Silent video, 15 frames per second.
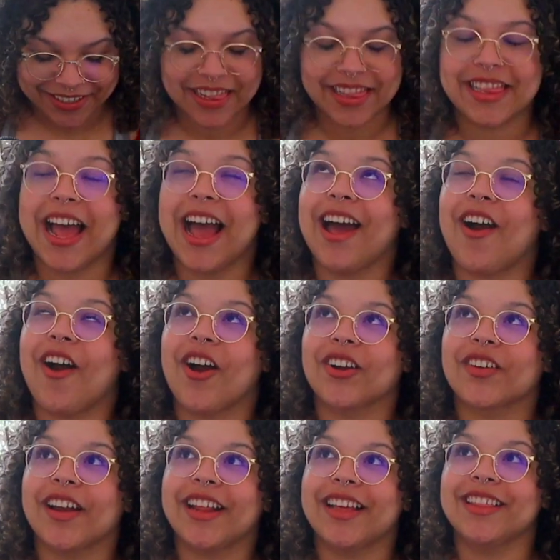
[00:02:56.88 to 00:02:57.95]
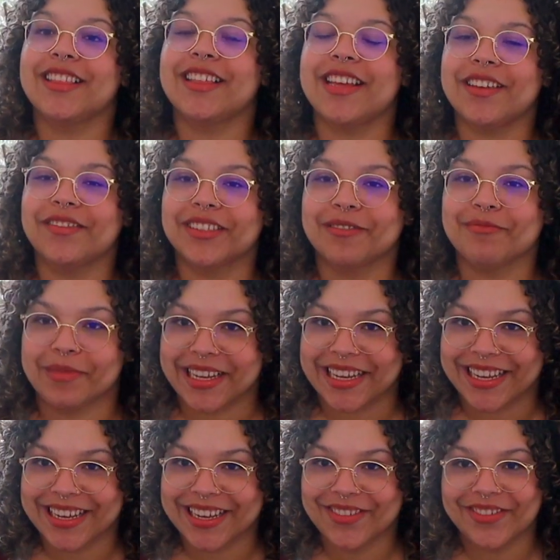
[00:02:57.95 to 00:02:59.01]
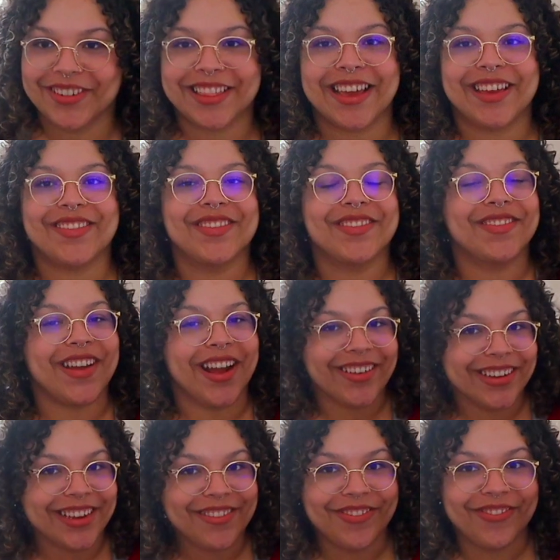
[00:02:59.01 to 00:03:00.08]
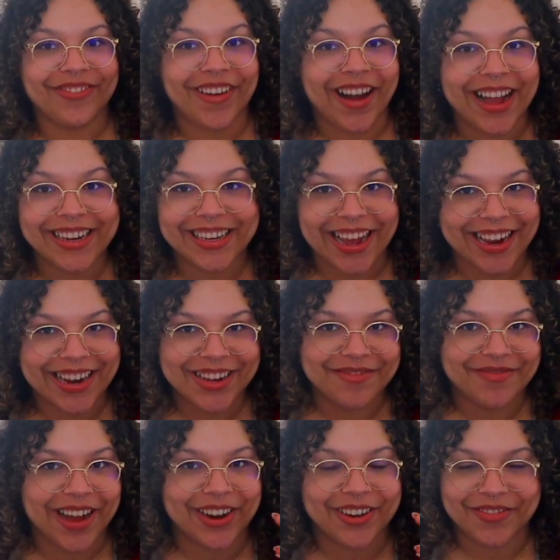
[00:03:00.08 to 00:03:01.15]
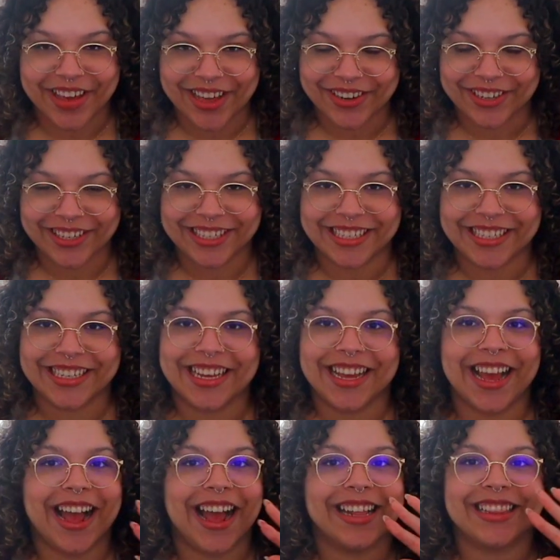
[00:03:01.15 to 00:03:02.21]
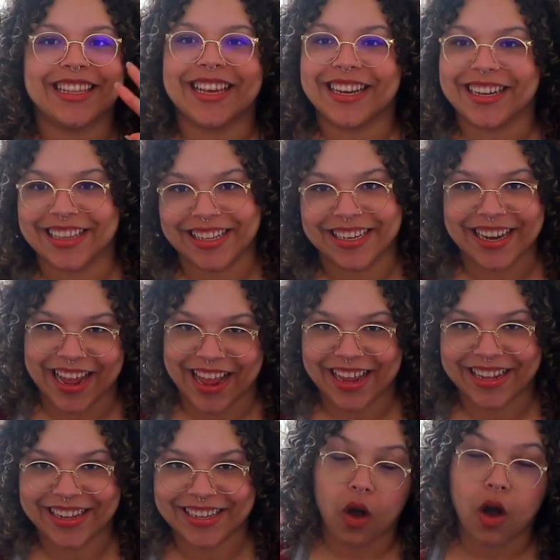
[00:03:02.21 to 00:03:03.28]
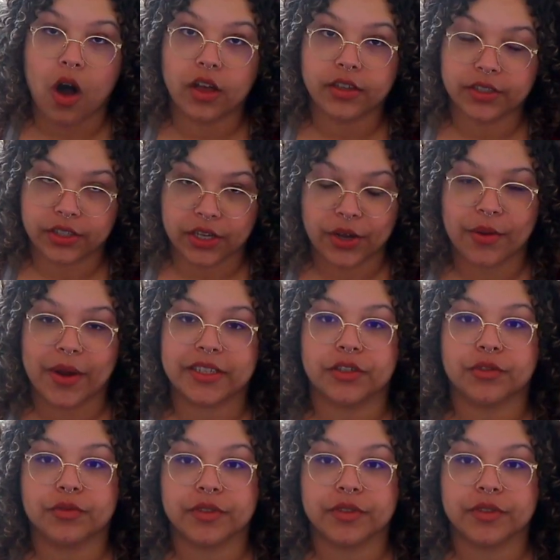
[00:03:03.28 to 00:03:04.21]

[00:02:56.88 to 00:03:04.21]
that already leaves me with a very finite amount of energy at the end of the day. Also, as a